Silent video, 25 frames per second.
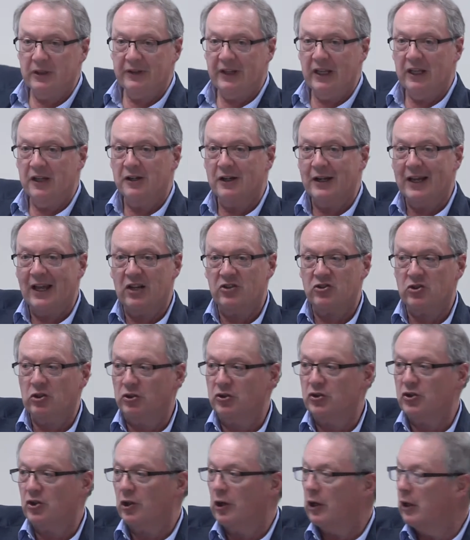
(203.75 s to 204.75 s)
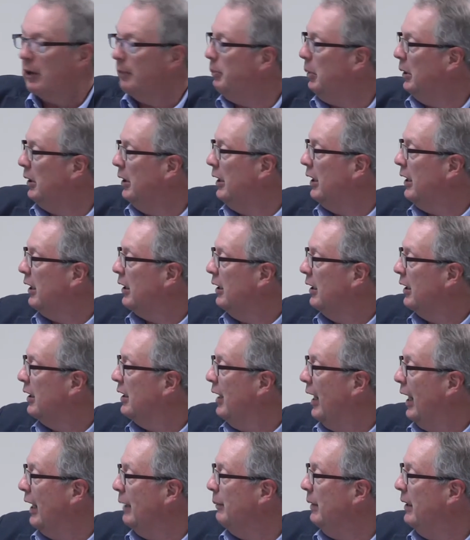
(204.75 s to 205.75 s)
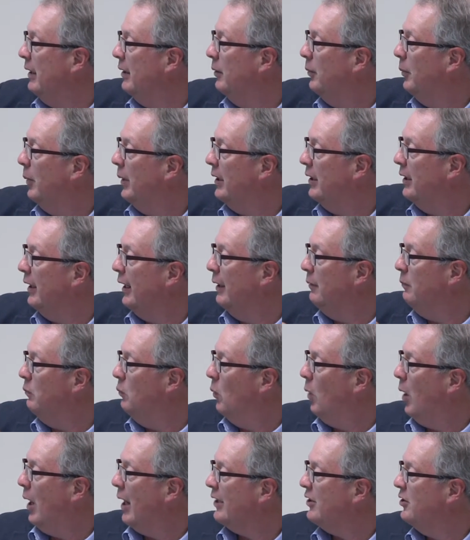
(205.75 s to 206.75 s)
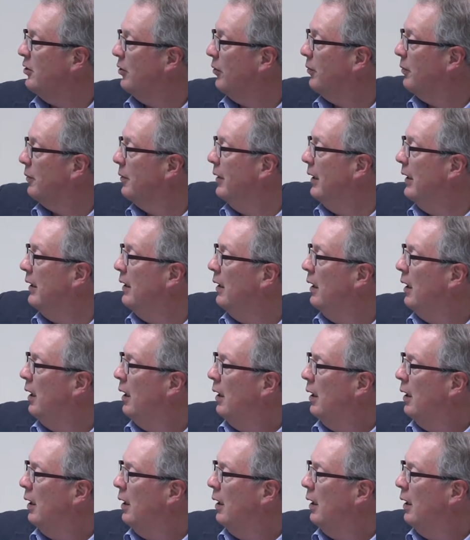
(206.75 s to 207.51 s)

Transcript: in the International Journal of Political Economy that we did, walked you through it.